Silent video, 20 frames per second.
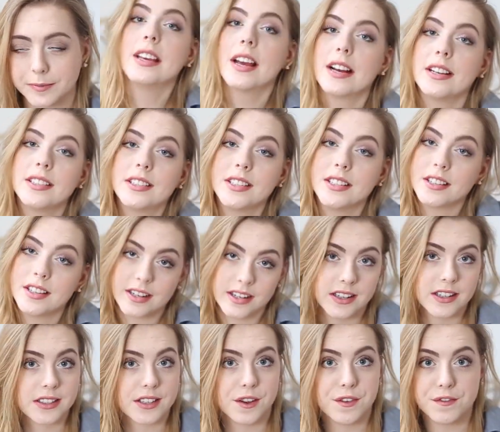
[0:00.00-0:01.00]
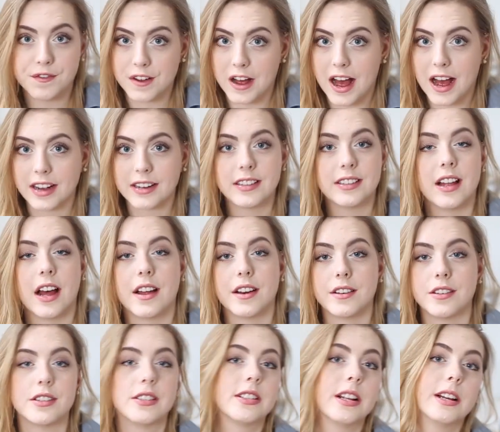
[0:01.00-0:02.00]
Yes, it is a fact that
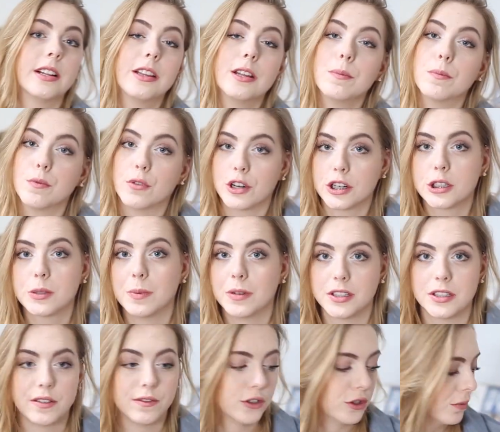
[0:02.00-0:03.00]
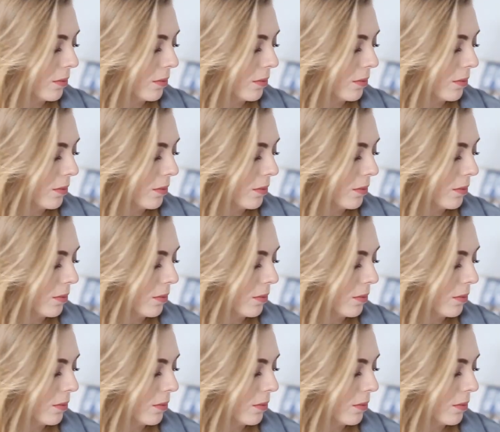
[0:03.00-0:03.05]
it is slightly more expensive